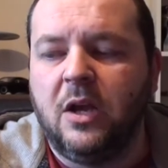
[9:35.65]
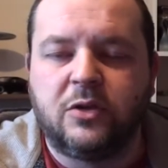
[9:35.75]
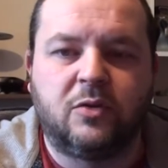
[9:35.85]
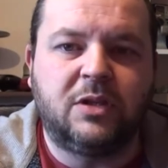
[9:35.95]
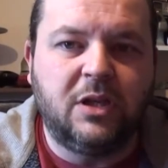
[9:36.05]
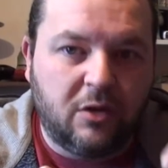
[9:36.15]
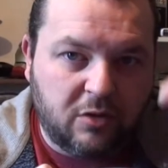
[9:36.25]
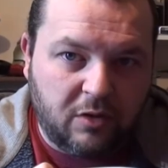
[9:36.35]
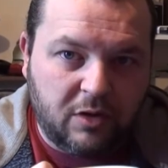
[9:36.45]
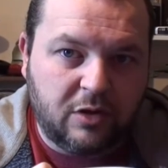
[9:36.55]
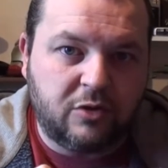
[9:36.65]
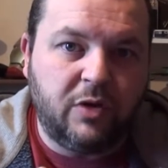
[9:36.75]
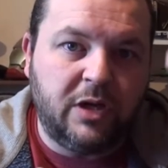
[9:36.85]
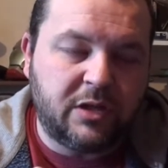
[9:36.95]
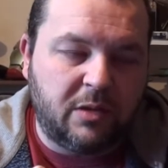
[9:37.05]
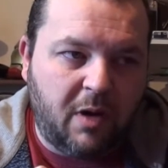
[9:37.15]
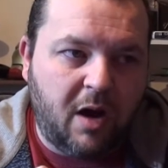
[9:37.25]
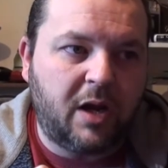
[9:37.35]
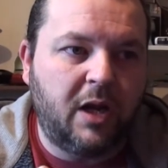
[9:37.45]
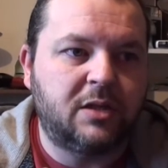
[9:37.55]
So to see the sort of the streets, the
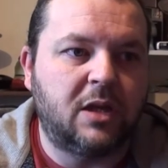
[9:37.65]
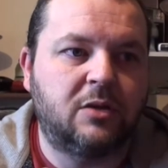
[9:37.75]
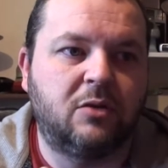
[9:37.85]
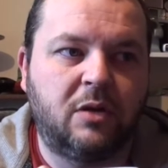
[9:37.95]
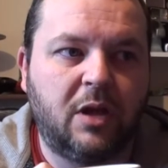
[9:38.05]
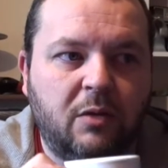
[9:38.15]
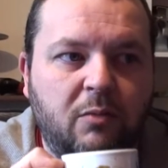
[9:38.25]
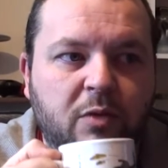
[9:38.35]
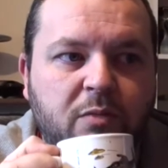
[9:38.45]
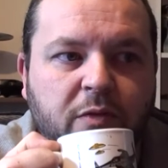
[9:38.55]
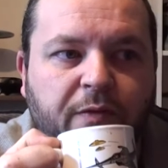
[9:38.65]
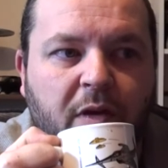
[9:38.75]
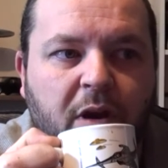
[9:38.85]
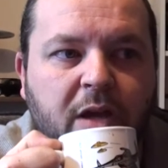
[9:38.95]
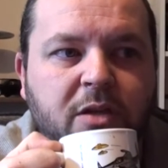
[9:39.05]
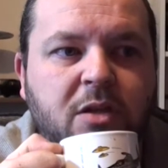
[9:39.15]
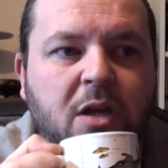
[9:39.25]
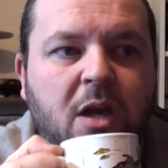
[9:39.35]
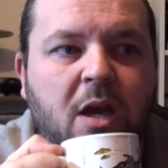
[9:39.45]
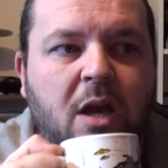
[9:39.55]
markets, that sort of thing was very nice.
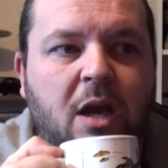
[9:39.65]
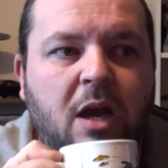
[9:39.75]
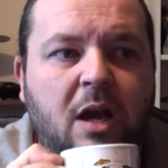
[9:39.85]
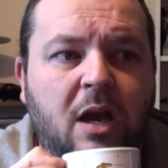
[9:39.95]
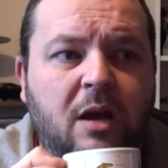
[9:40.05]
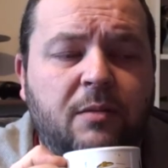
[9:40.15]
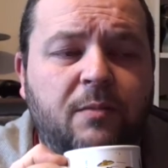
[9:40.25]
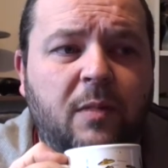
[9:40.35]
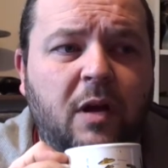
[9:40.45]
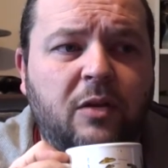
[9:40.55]
I